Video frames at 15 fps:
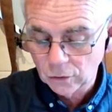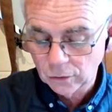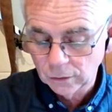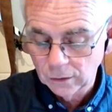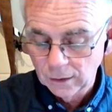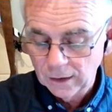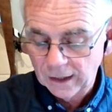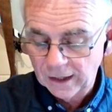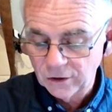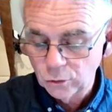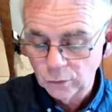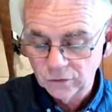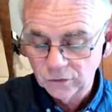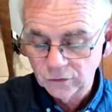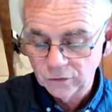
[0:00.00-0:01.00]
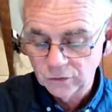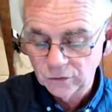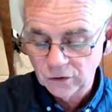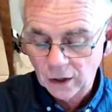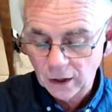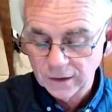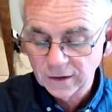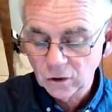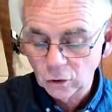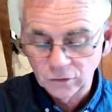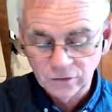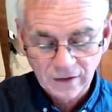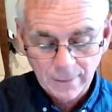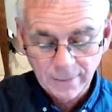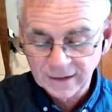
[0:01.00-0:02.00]
moral and who is
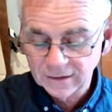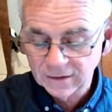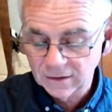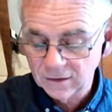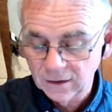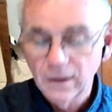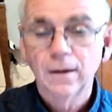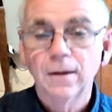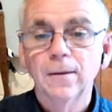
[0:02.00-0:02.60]
uncontaminated